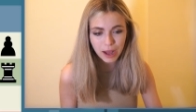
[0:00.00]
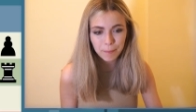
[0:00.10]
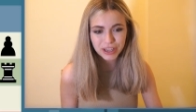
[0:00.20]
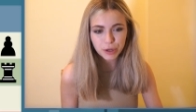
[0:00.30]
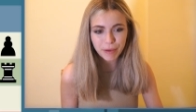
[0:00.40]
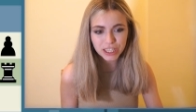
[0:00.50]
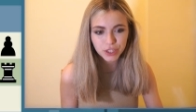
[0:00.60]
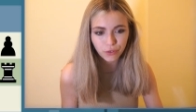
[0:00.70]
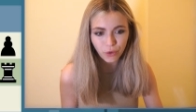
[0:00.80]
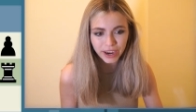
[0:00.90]
bishop
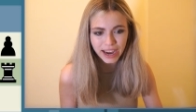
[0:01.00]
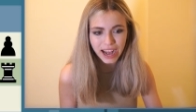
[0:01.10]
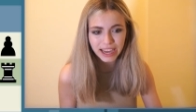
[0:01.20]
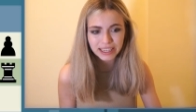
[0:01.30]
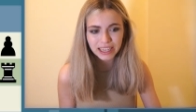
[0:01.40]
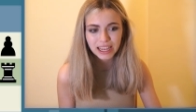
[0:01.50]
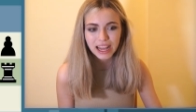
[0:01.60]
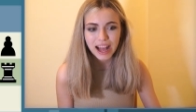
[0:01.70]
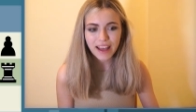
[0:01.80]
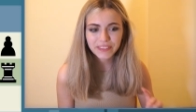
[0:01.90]
h4. And
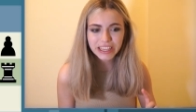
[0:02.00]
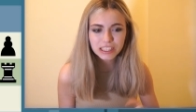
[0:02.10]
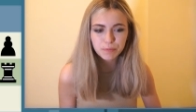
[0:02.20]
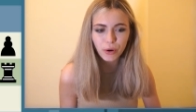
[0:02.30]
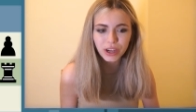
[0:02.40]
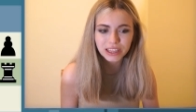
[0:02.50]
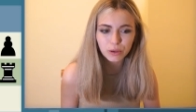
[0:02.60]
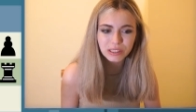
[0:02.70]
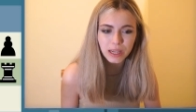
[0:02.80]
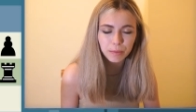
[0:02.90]
at this point,
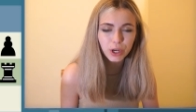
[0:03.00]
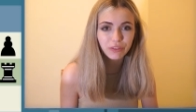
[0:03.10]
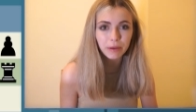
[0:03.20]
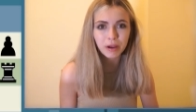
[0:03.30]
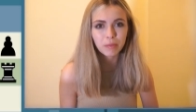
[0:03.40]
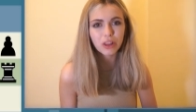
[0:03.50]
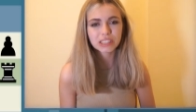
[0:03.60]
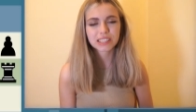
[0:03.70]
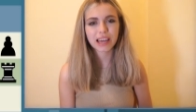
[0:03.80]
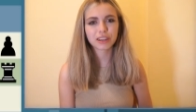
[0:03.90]
there was a move that my
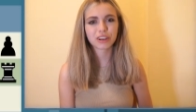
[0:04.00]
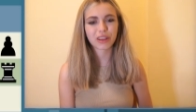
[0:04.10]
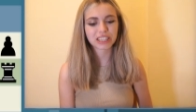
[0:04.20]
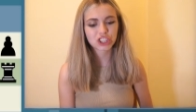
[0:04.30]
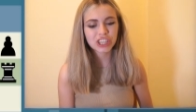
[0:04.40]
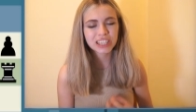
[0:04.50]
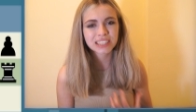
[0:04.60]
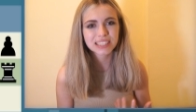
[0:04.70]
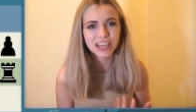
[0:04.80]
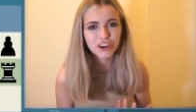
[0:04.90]
mother said, that she
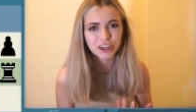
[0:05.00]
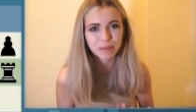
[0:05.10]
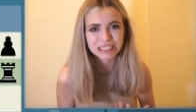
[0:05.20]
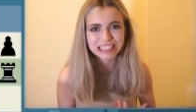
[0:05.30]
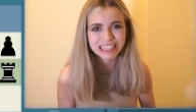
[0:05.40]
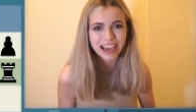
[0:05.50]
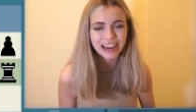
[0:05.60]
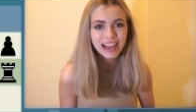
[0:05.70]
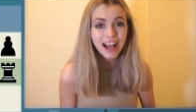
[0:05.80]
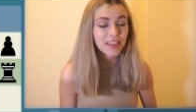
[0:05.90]
considered, but she said
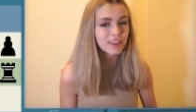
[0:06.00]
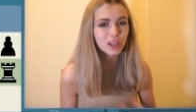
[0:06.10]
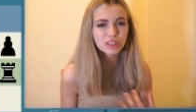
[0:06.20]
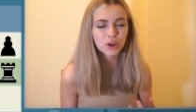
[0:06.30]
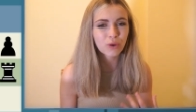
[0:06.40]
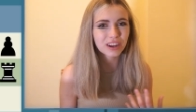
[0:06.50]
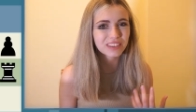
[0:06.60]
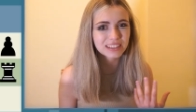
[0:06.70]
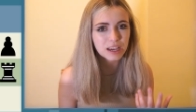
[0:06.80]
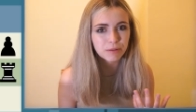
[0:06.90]
that those are one of
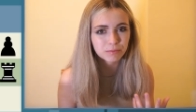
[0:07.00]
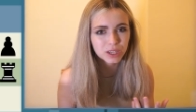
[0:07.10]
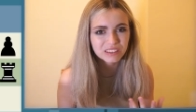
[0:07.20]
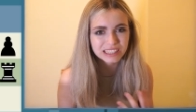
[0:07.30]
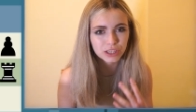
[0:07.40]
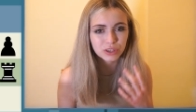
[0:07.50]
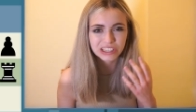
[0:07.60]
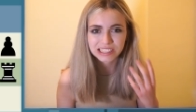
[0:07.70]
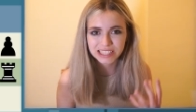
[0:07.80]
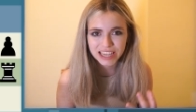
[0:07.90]
the type of moves that you
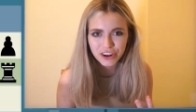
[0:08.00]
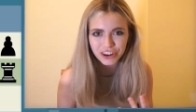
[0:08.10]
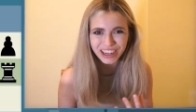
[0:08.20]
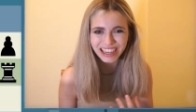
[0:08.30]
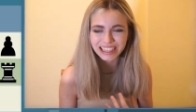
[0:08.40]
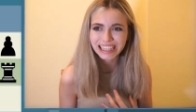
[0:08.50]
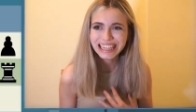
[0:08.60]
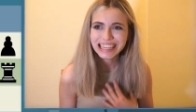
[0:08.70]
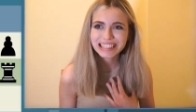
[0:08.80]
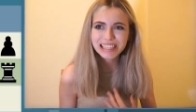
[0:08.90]
consider, and
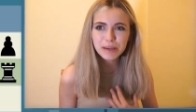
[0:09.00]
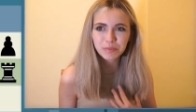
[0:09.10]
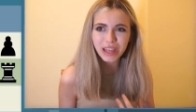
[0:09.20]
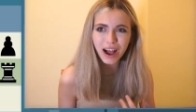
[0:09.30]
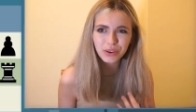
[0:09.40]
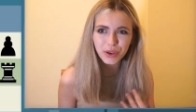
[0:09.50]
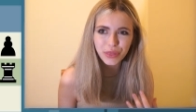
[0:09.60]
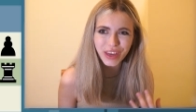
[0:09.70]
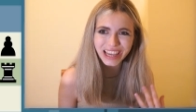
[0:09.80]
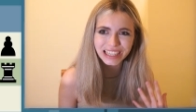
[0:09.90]
deep down you
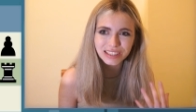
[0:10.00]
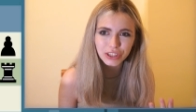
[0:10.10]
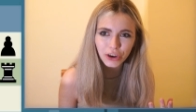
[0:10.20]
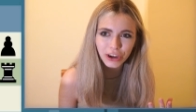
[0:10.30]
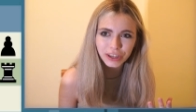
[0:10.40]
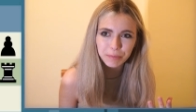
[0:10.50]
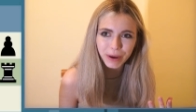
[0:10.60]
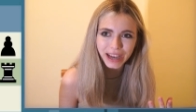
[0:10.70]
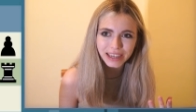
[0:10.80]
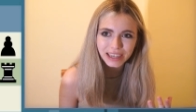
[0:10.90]
think it's good,
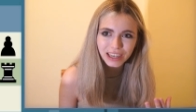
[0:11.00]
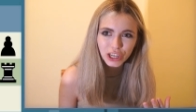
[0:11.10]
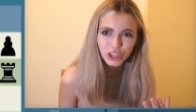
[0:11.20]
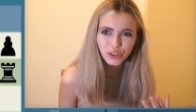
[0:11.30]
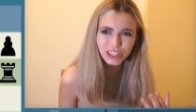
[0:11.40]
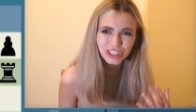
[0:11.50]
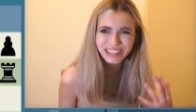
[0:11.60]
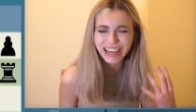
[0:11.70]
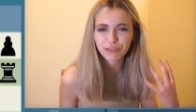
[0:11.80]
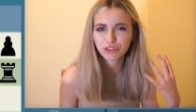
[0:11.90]
but you're
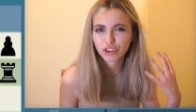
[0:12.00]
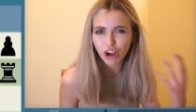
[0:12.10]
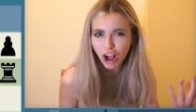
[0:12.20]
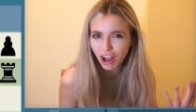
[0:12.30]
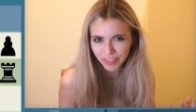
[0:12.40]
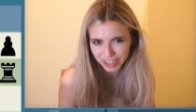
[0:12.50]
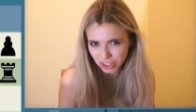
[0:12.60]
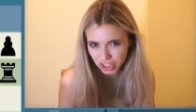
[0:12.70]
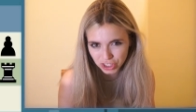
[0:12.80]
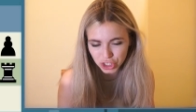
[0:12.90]
just kind of taught that
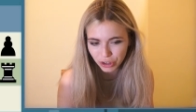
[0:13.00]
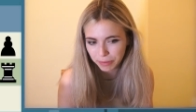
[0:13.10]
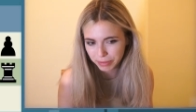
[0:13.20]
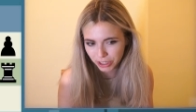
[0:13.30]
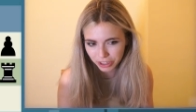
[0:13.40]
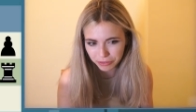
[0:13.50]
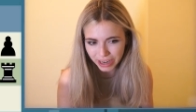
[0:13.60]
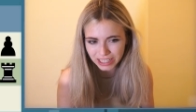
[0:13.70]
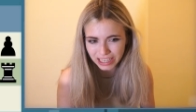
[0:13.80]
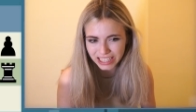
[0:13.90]
it just shouldn't be good,
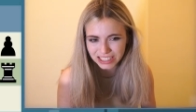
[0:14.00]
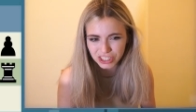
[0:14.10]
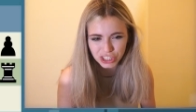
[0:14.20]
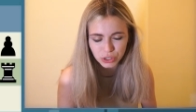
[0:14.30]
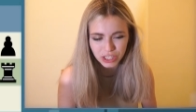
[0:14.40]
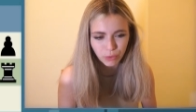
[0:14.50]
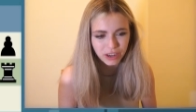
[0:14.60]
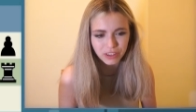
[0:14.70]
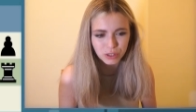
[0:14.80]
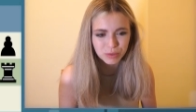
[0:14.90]
right? Like, it's just one
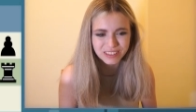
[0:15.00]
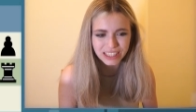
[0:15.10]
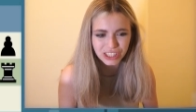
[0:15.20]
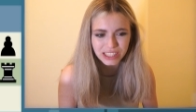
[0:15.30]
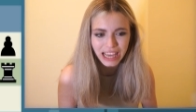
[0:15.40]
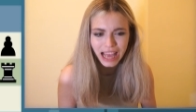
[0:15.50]
of those moves that just